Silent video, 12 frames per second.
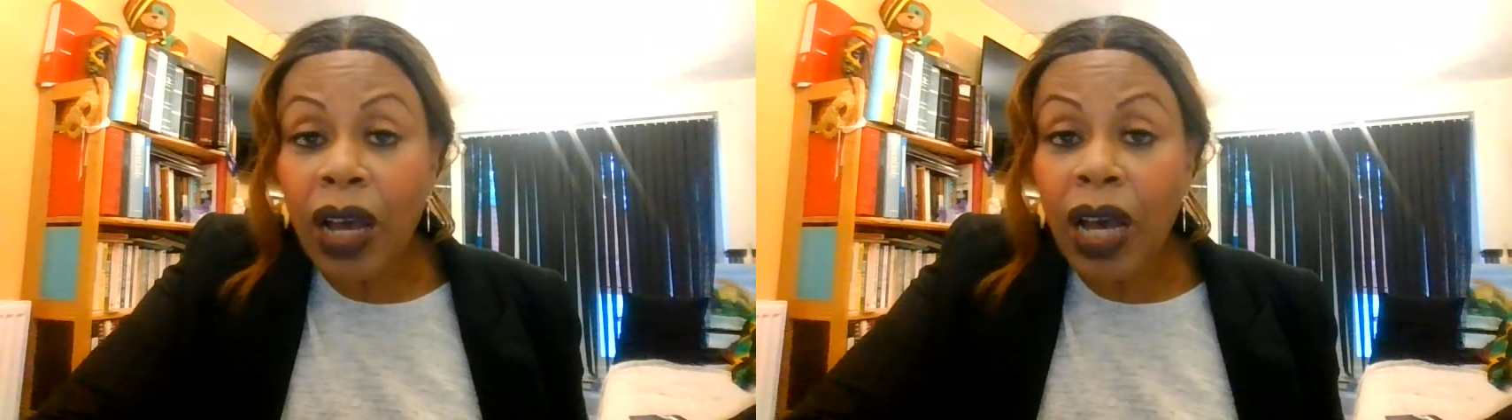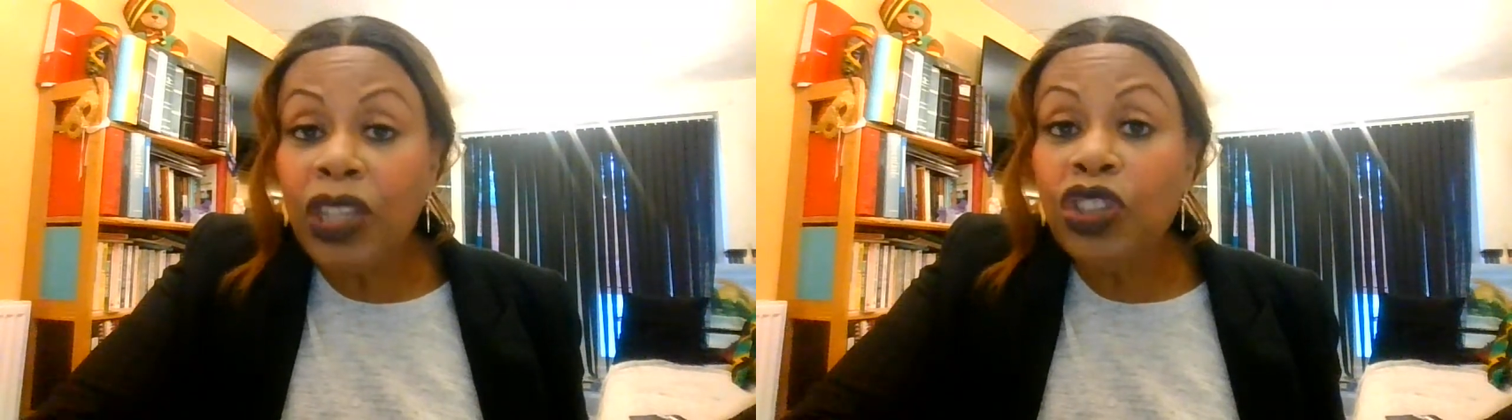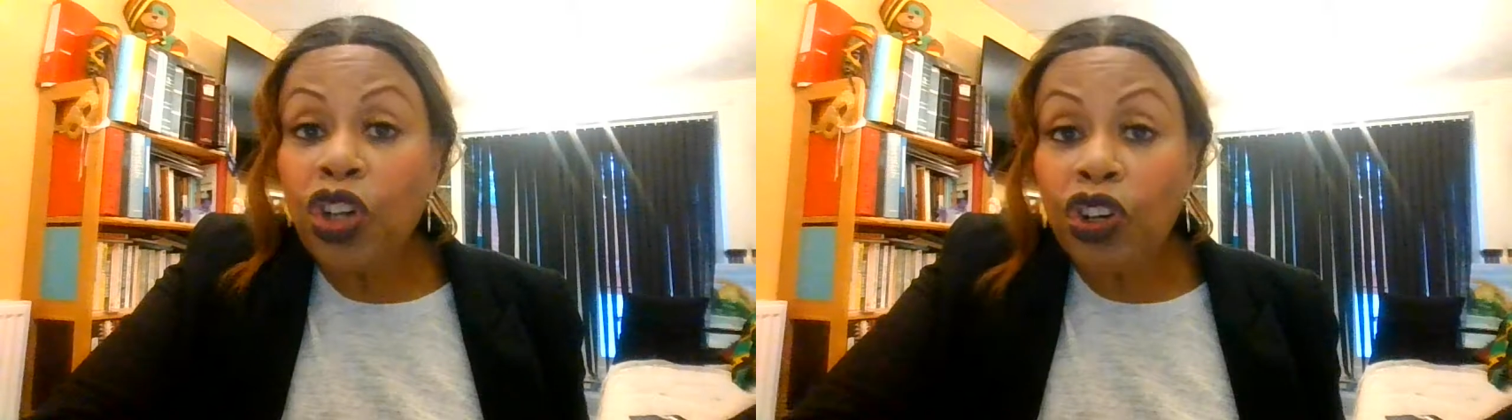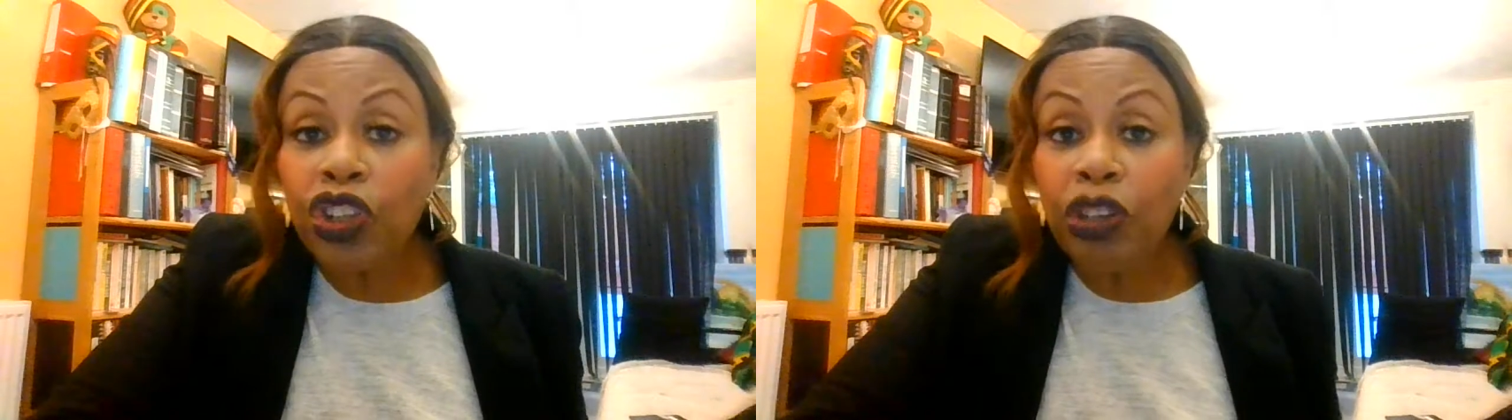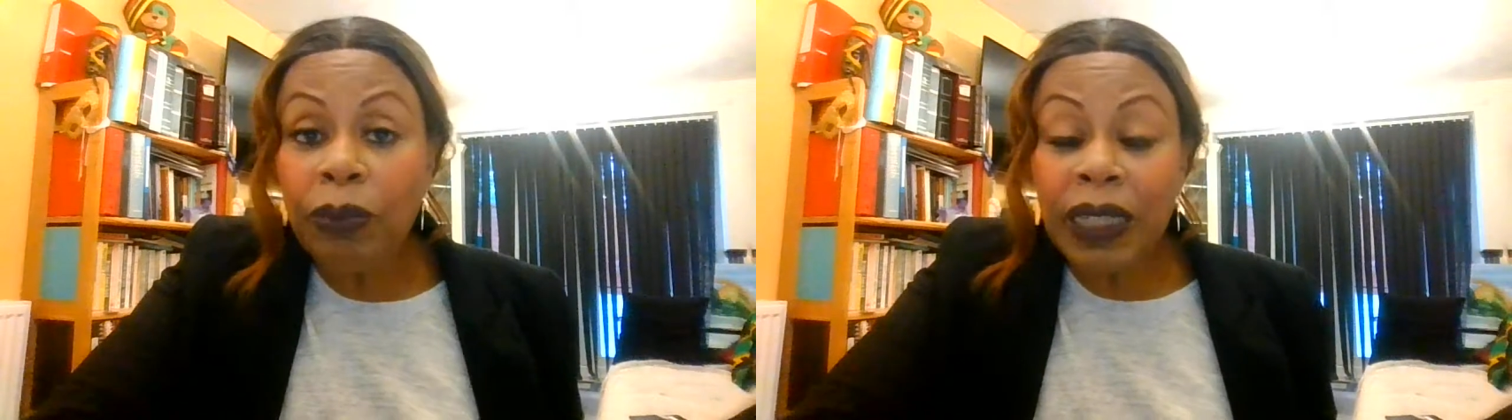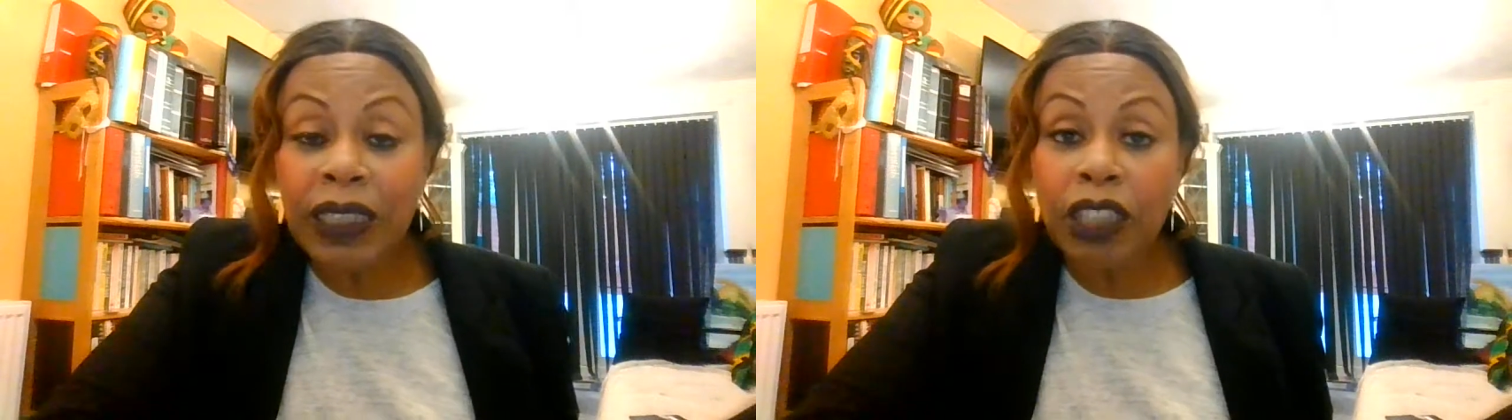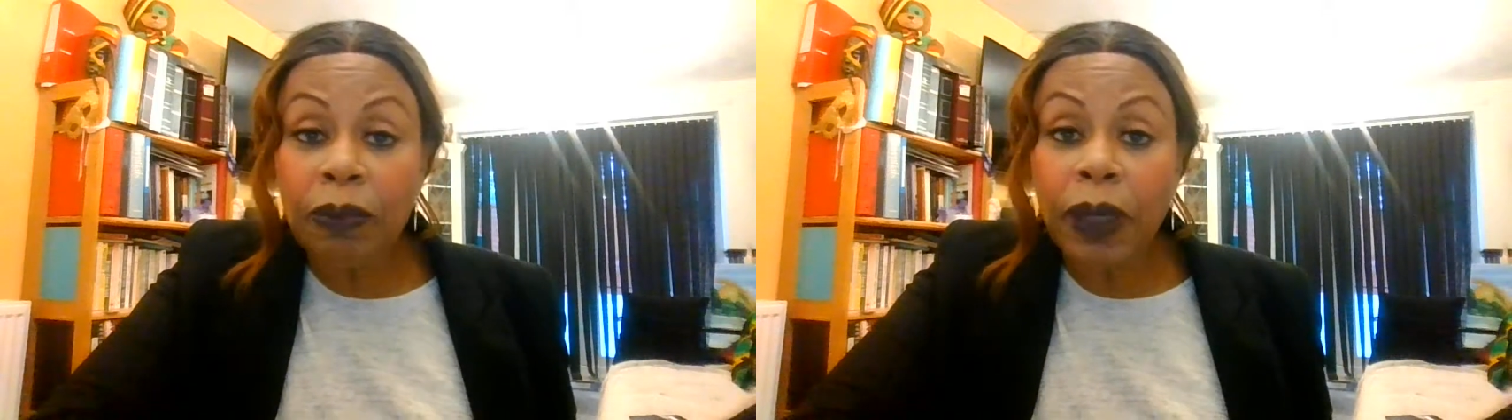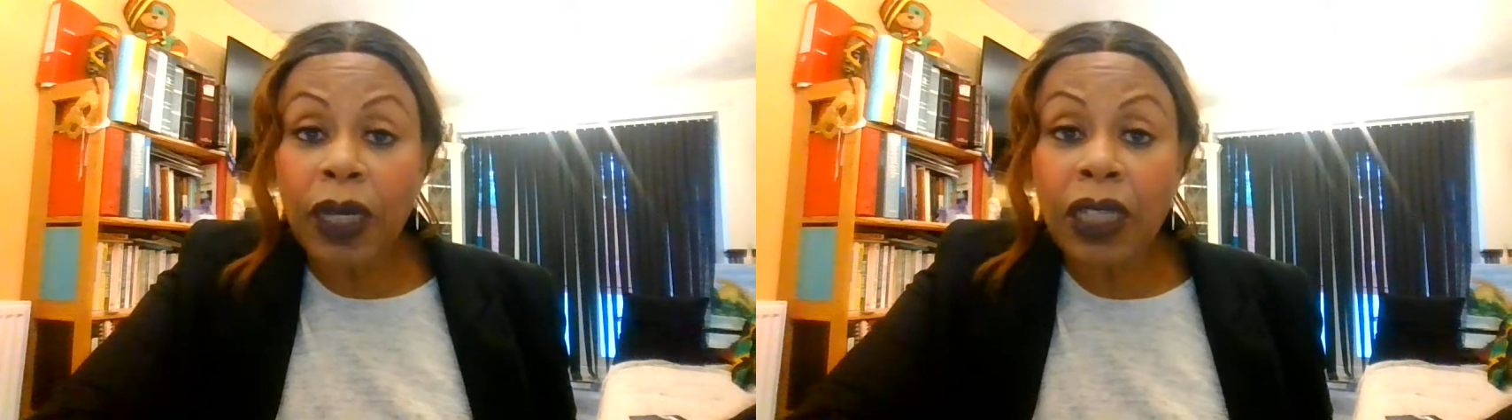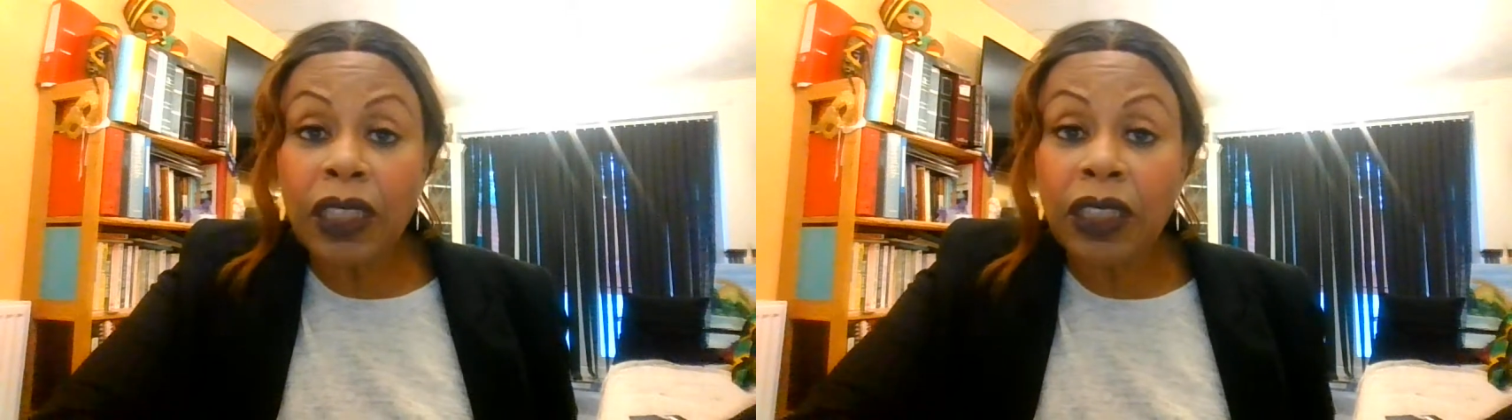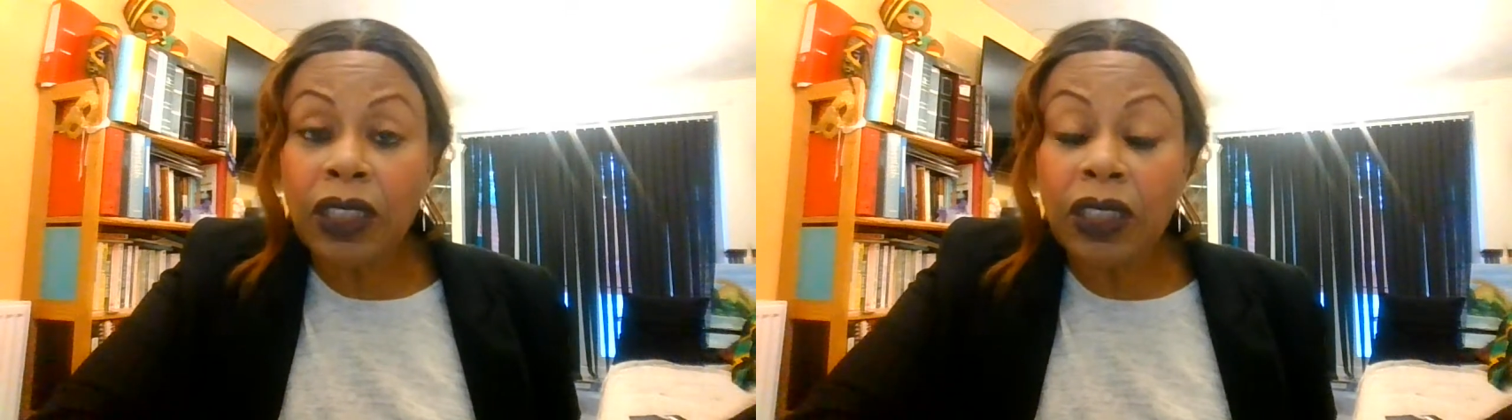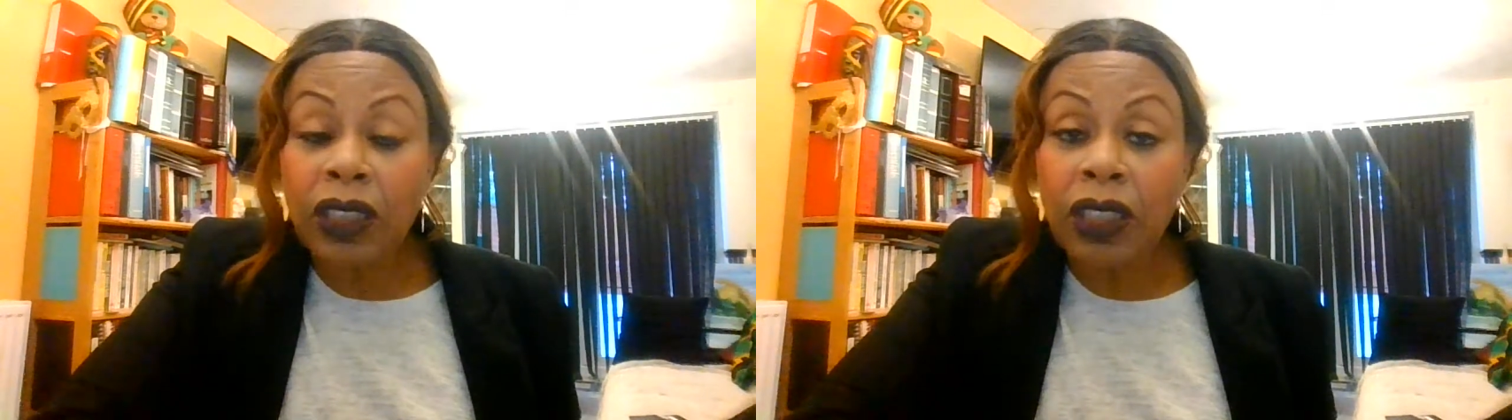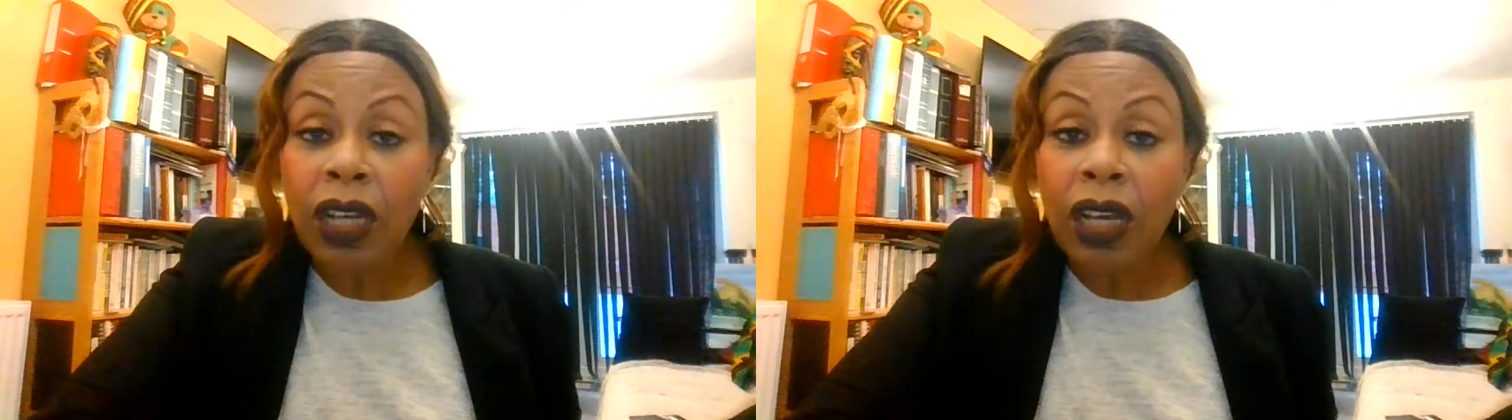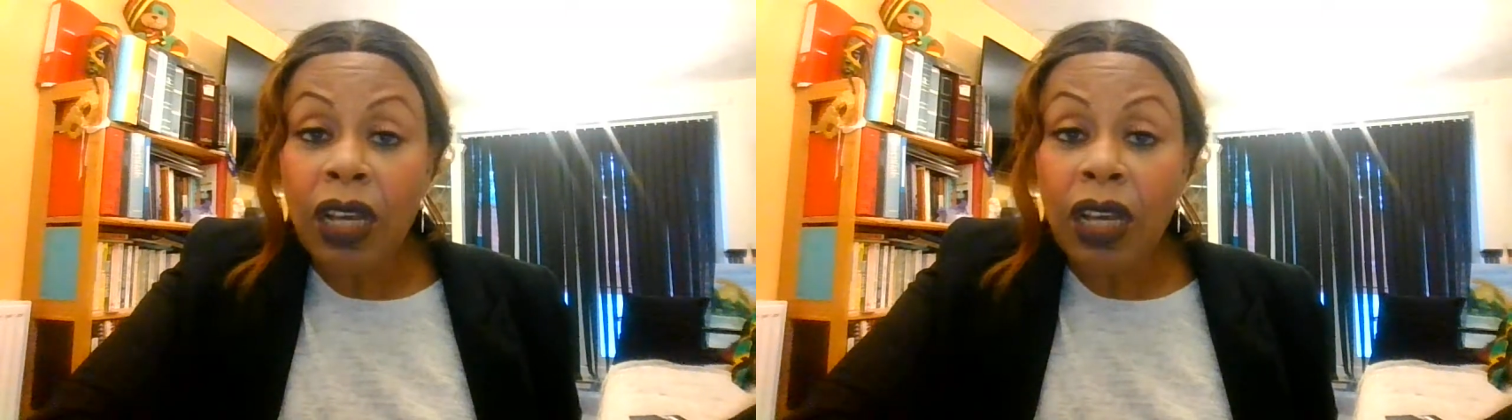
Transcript: undocumented persons.